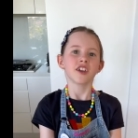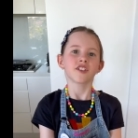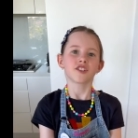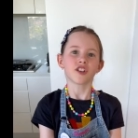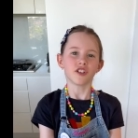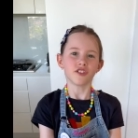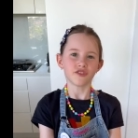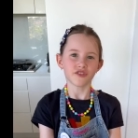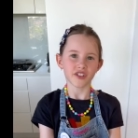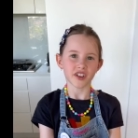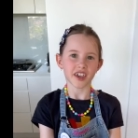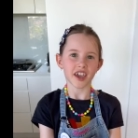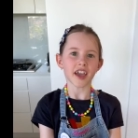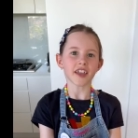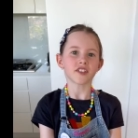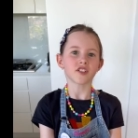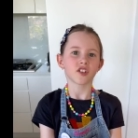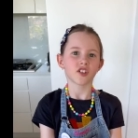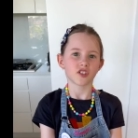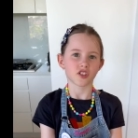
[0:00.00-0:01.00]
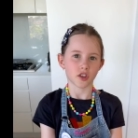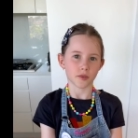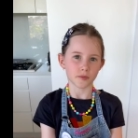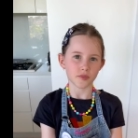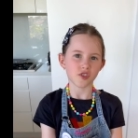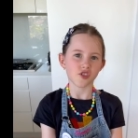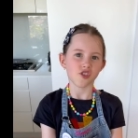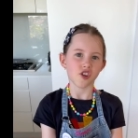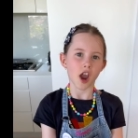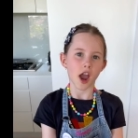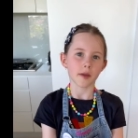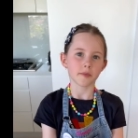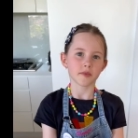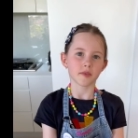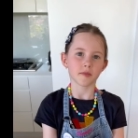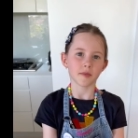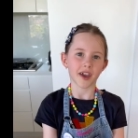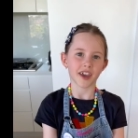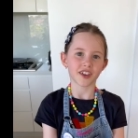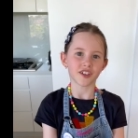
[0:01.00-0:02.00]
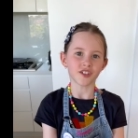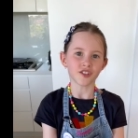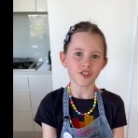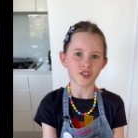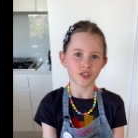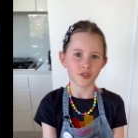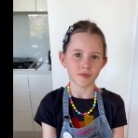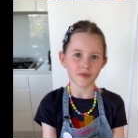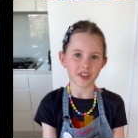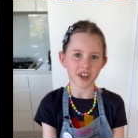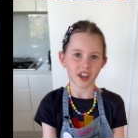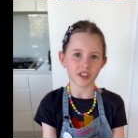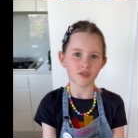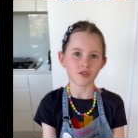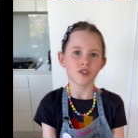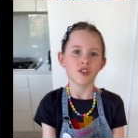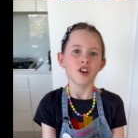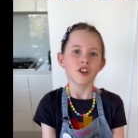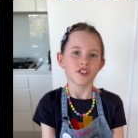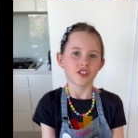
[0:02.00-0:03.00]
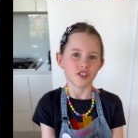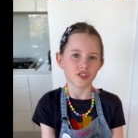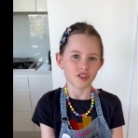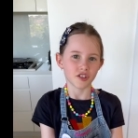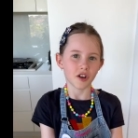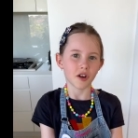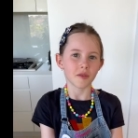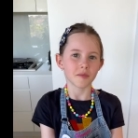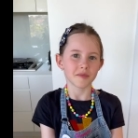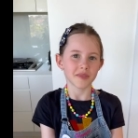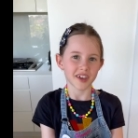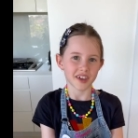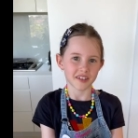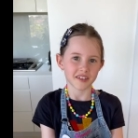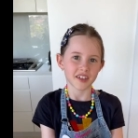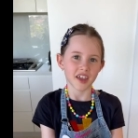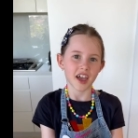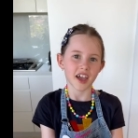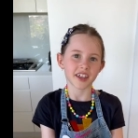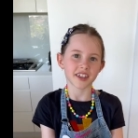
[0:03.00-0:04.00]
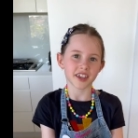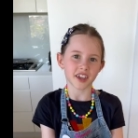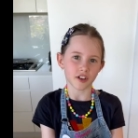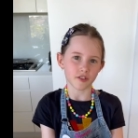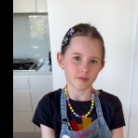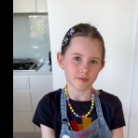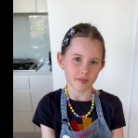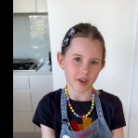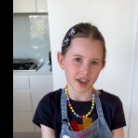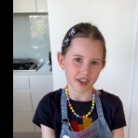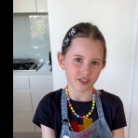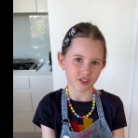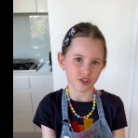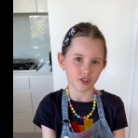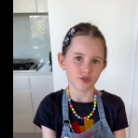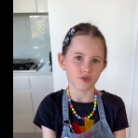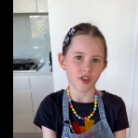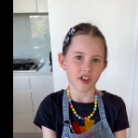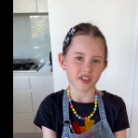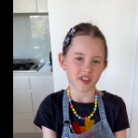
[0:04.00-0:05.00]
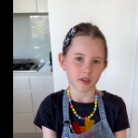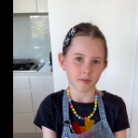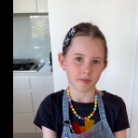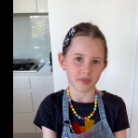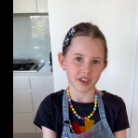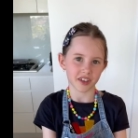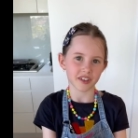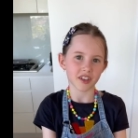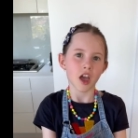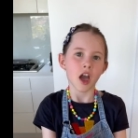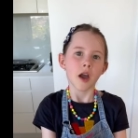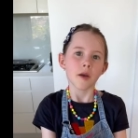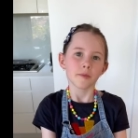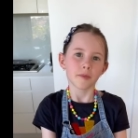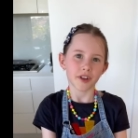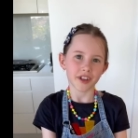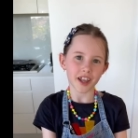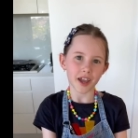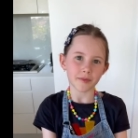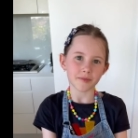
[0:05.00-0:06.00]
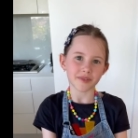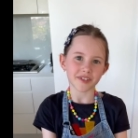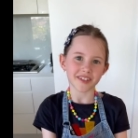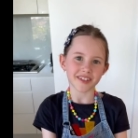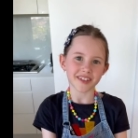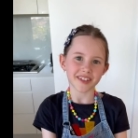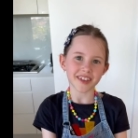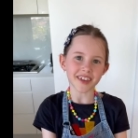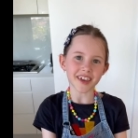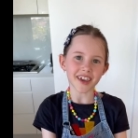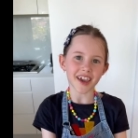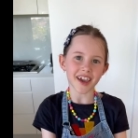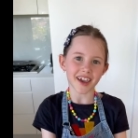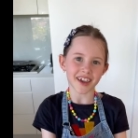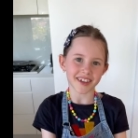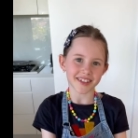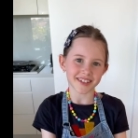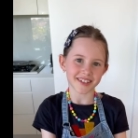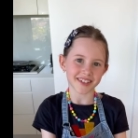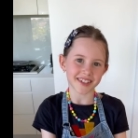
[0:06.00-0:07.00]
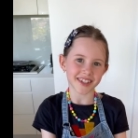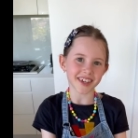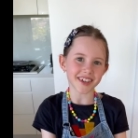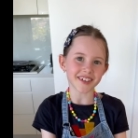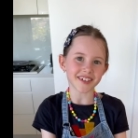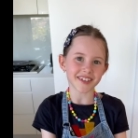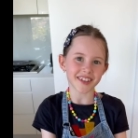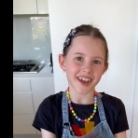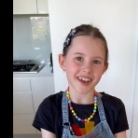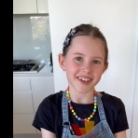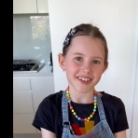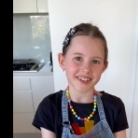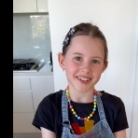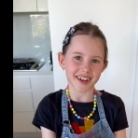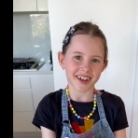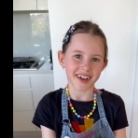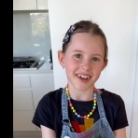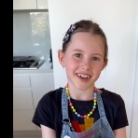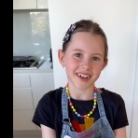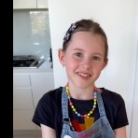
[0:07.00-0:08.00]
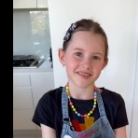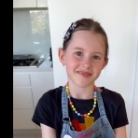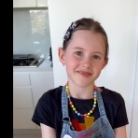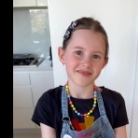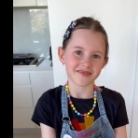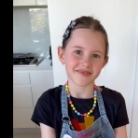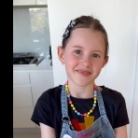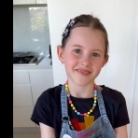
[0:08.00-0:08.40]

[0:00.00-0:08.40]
Don't forget to subscribe to my YouTube channel to not miss any of my new recipes. Bon appetit and see you next time.